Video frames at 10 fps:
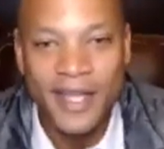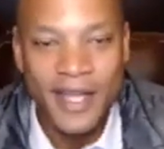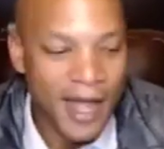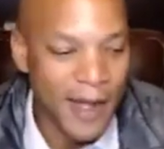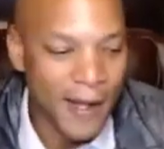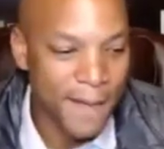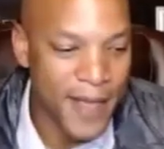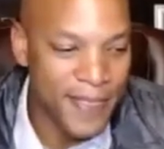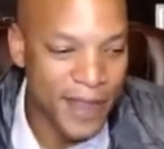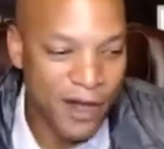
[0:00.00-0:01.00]

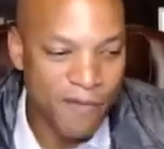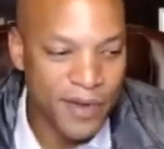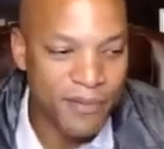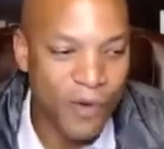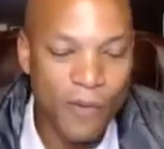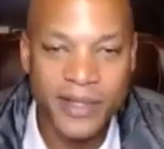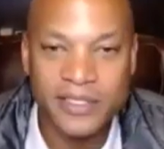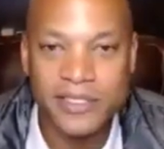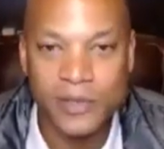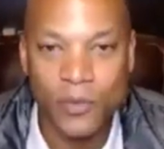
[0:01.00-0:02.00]
And there have been
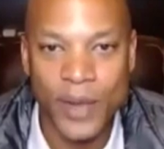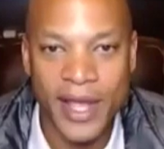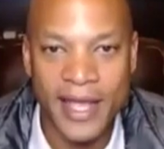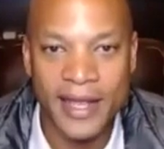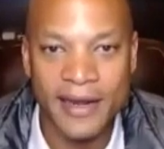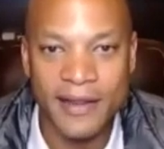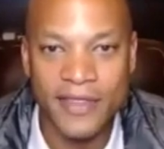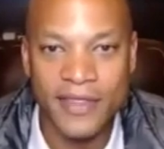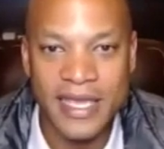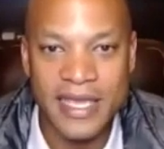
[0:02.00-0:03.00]
moments when
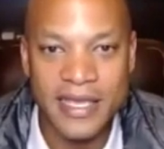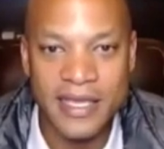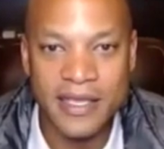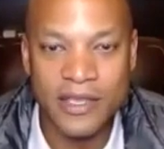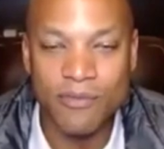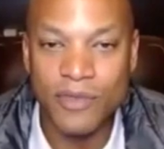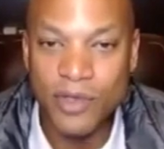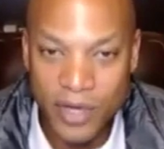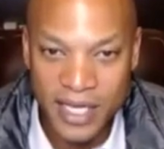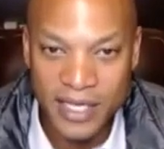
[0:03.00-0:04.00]
the
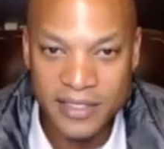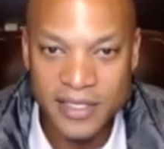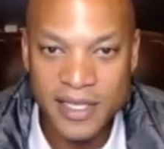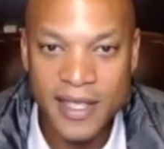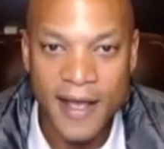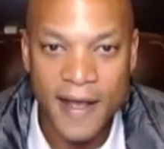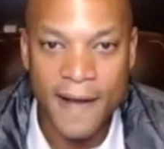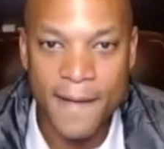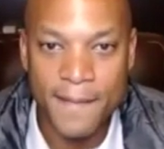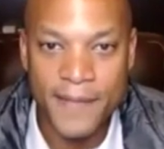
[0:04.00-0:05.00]
communities
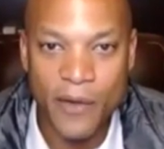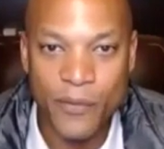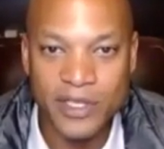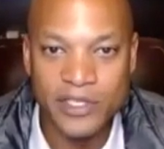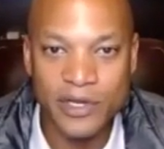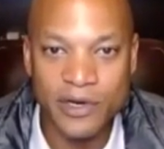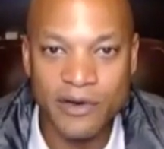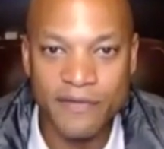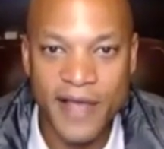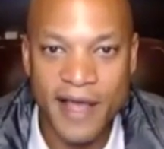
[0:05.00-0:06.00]
that we
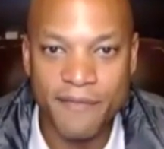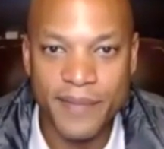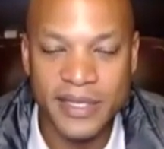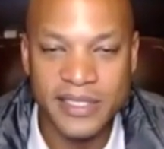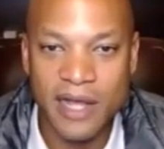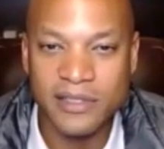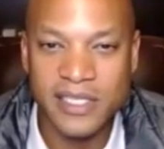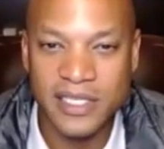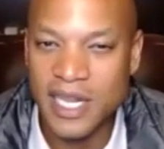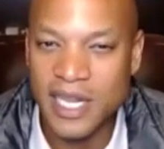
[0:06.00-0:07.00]
serve have been dealt
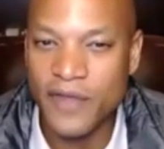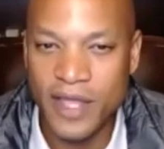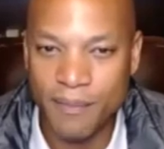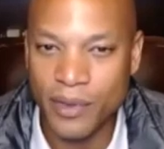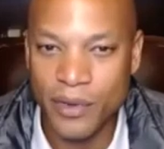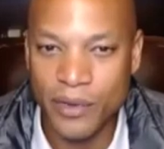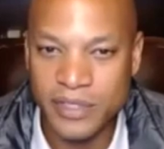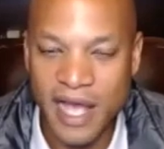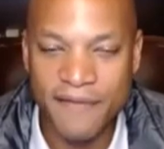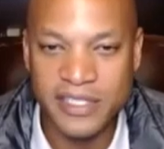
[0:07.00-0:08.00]
significant
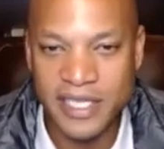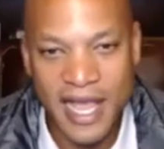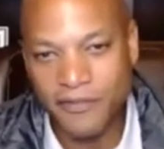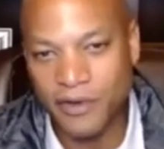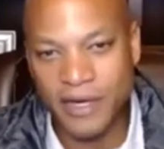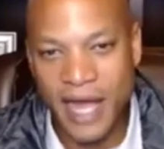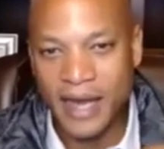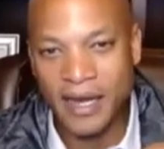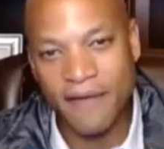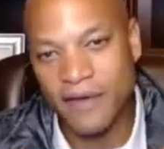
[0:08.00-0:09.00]
blows. Obviously, after
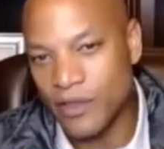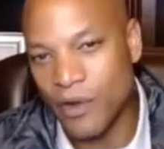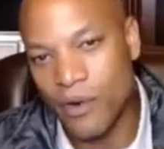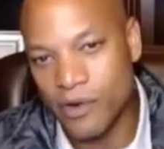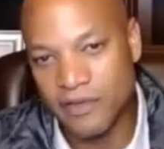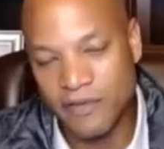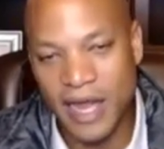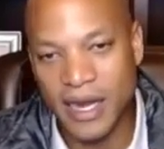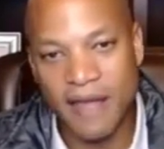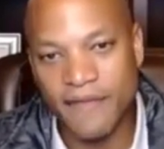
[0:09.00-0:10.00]
9/11 and the horrors of
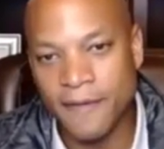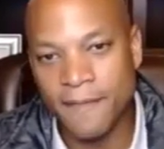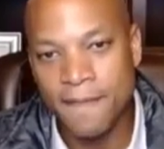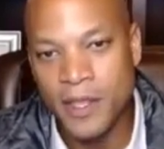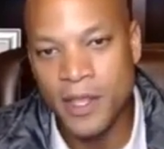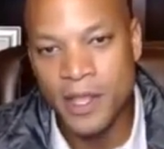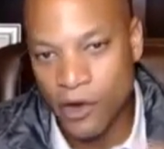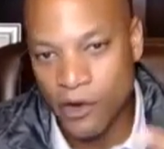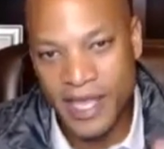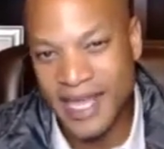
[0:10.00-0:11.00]
9/11,
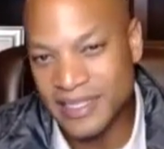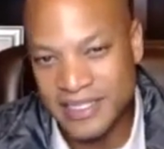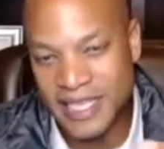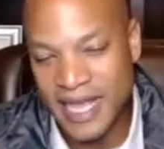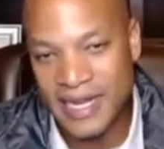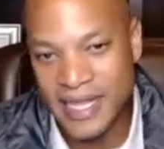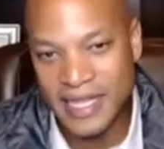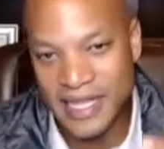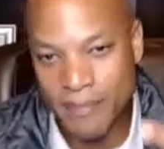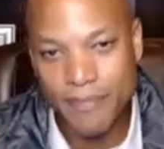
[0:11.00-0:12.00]
Hurricane Sandy
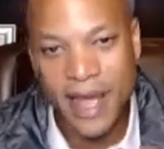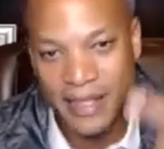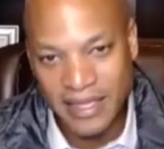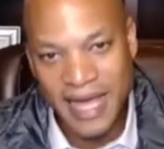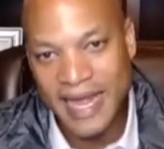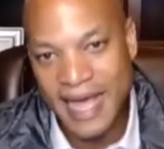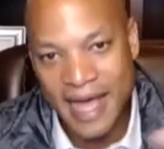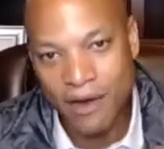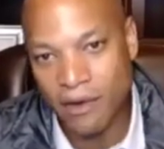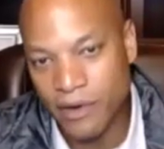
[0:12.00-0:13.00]
and the impact that had
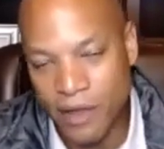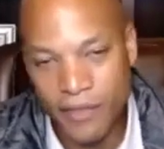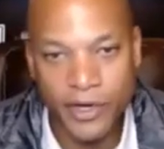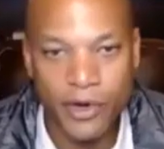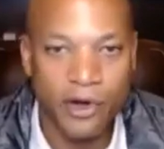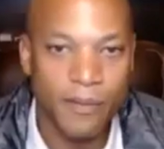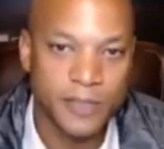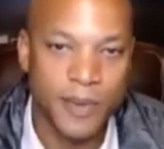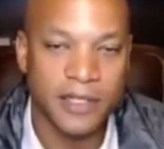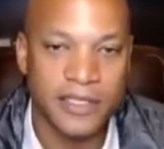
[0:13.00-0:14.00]
on the New York
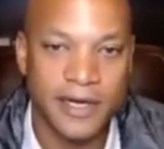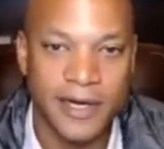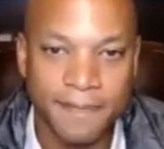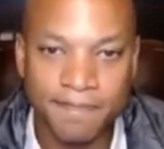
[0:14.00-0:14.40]
metropolitan area,